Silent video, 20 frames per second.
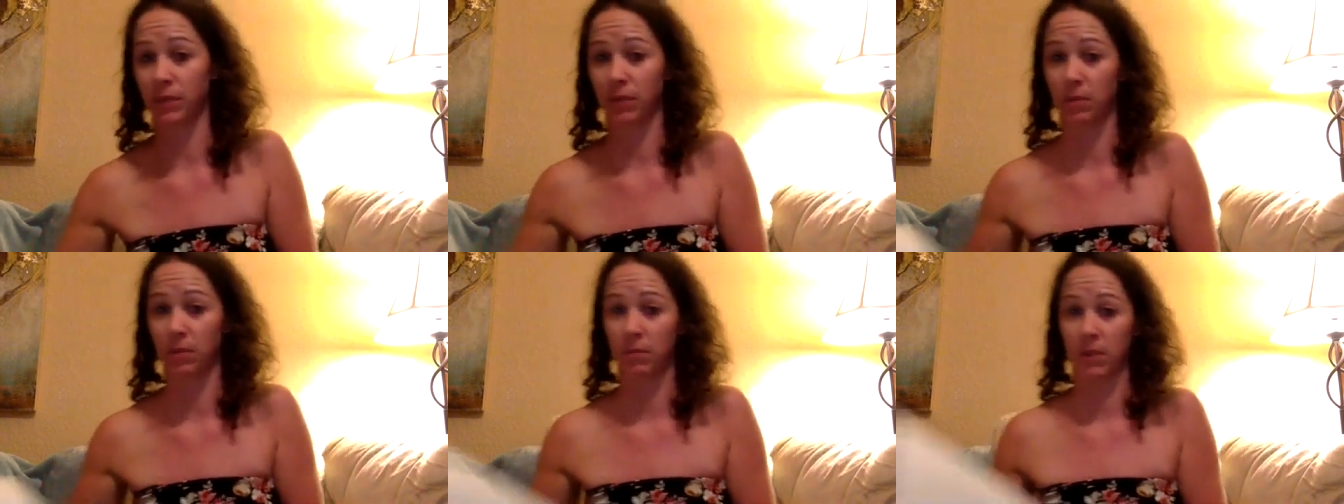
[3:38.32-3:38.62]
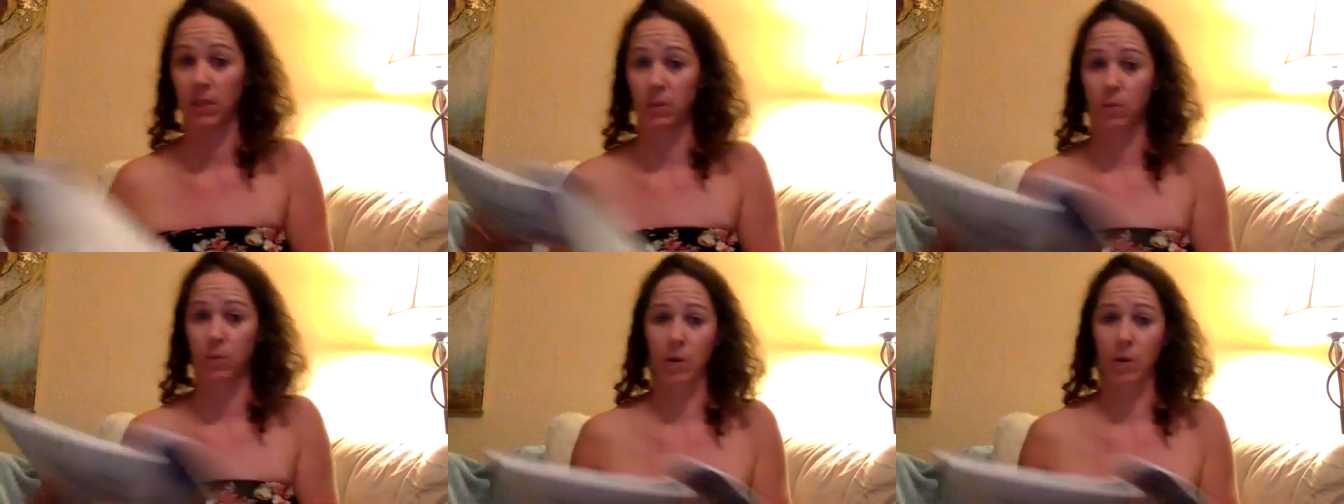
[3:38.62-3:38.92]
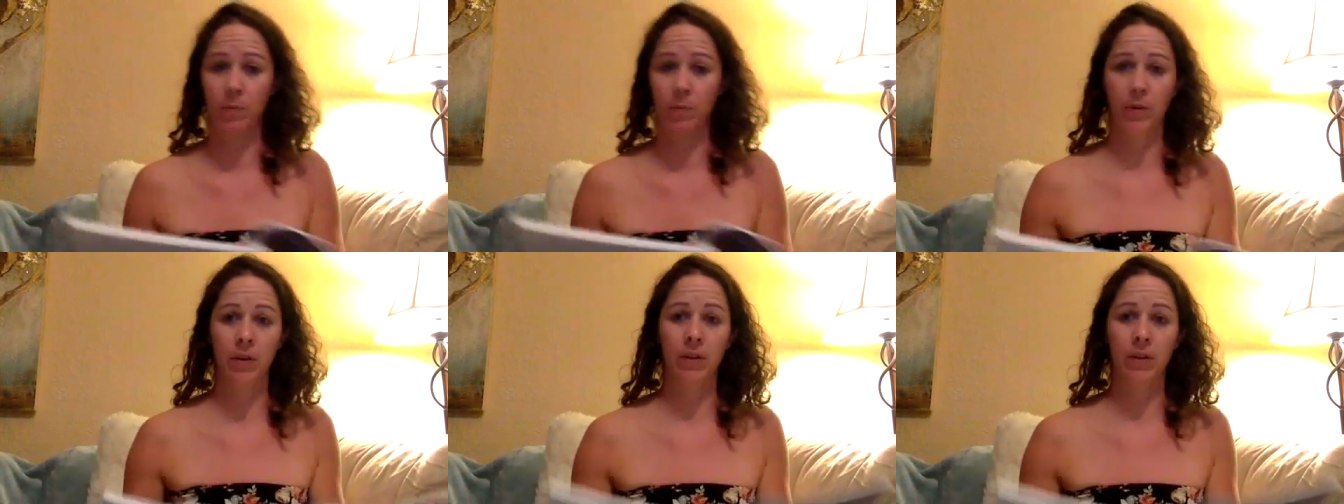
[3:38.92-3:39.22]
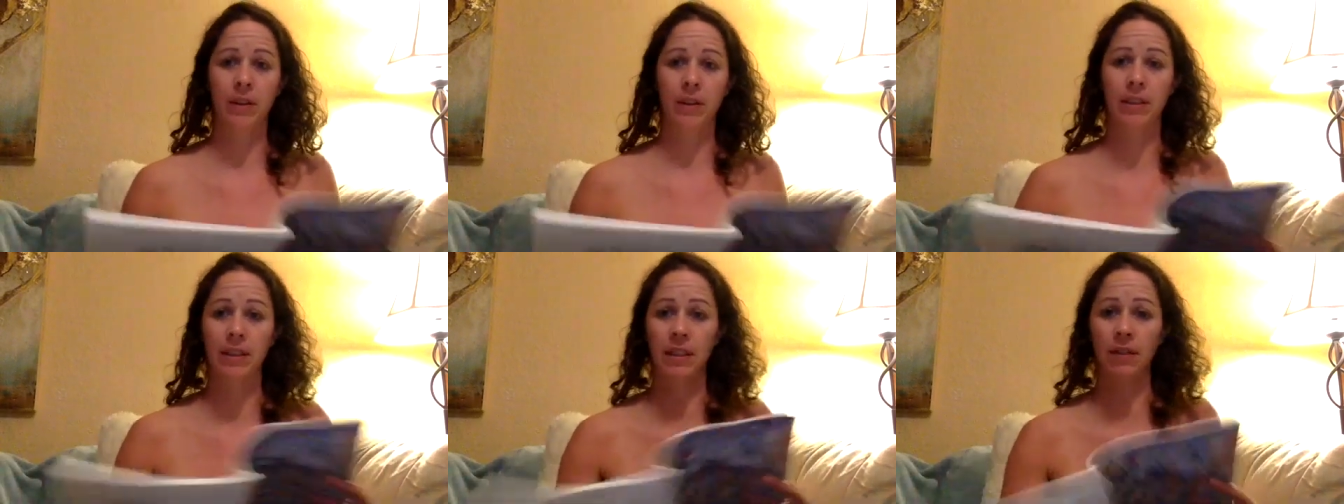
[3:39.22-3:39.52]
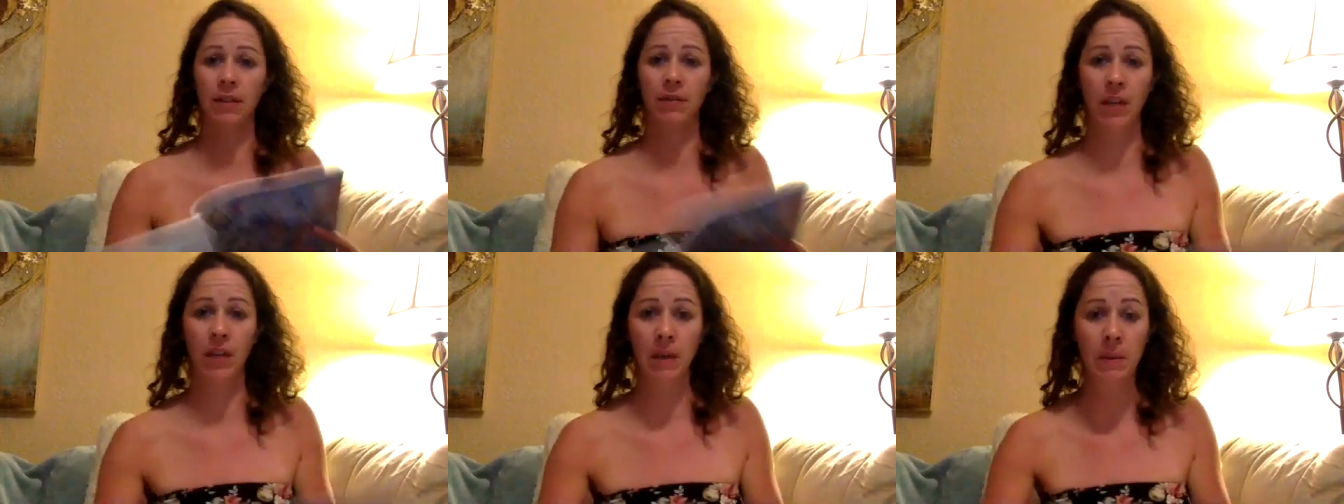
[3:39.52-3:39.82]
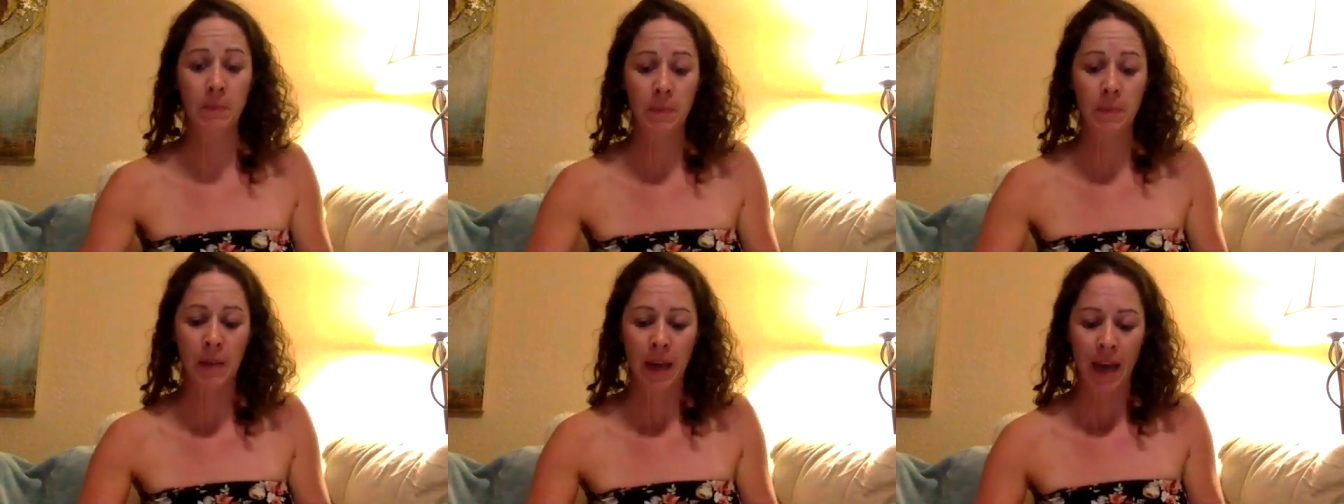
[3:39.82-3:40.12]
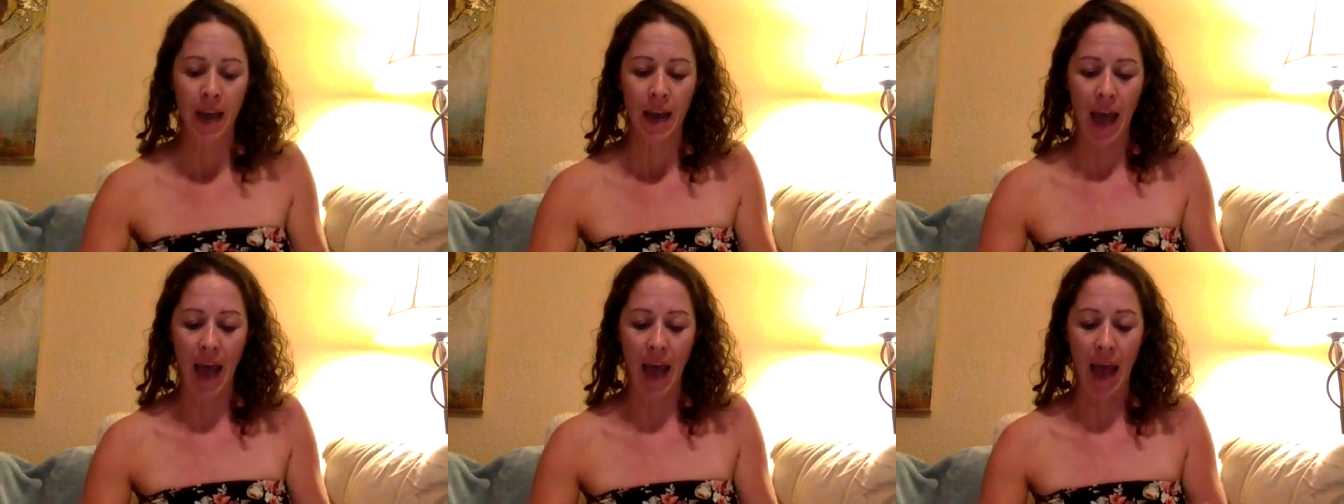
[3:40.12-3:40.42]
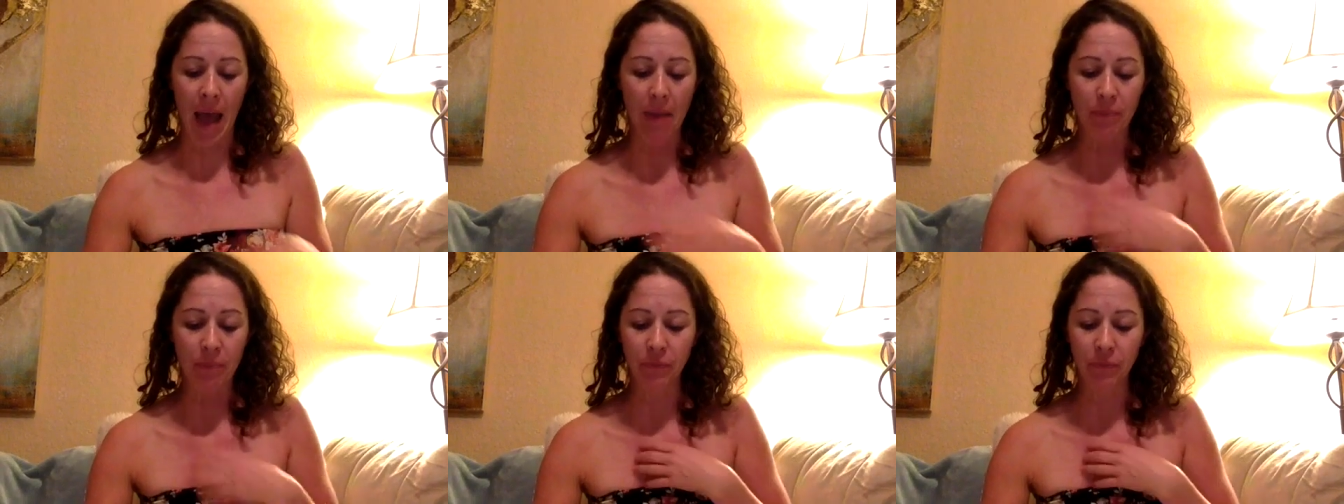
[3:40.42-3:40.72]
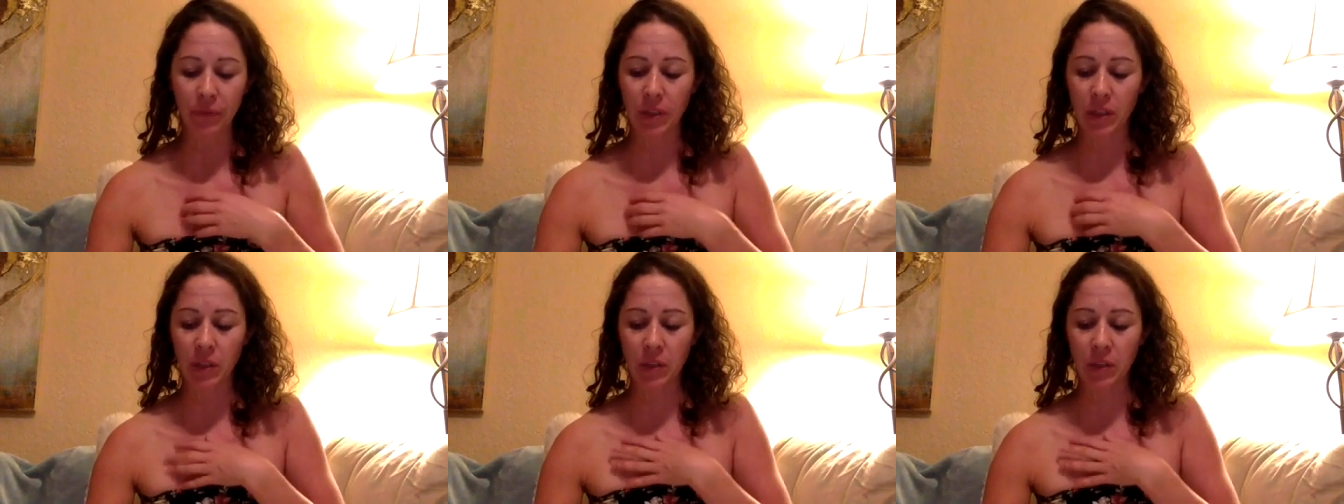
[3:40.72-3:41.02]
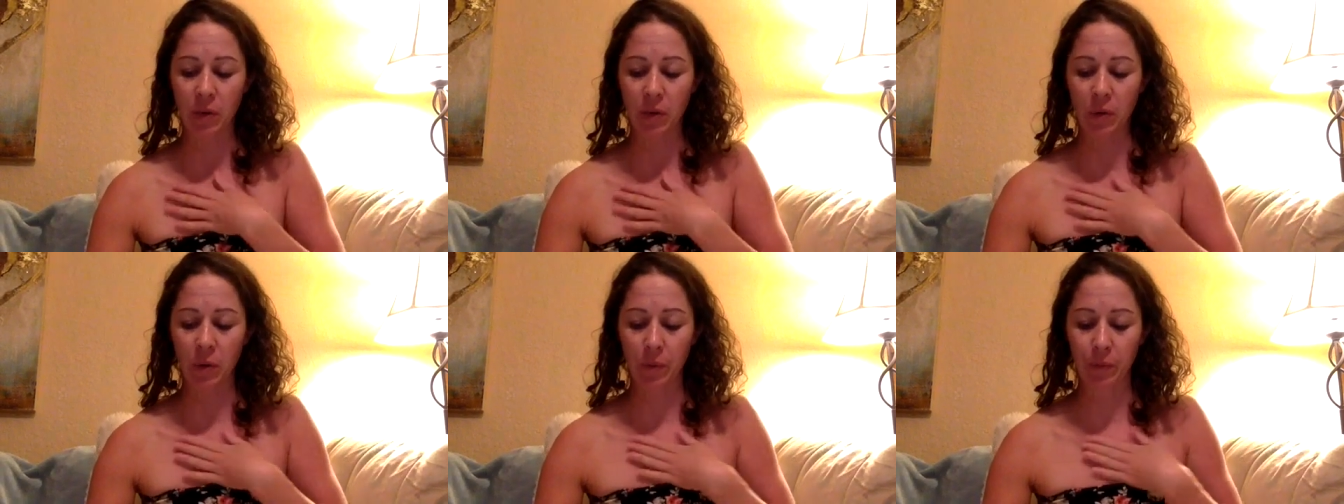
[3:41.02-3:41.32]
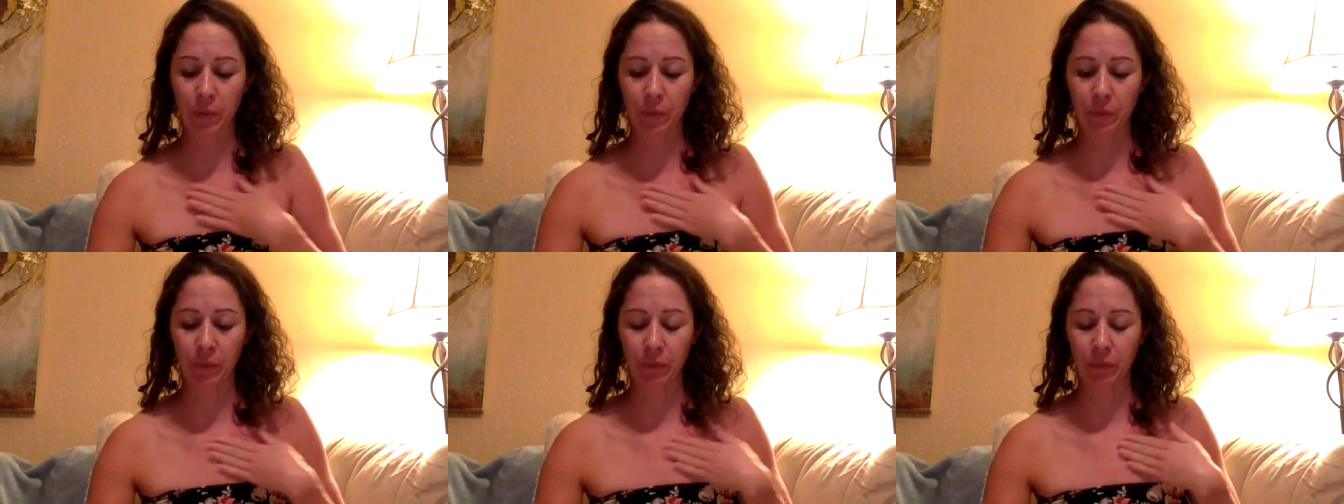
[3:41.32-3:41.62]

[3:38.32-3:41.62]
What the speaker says: from this workbook this evening. So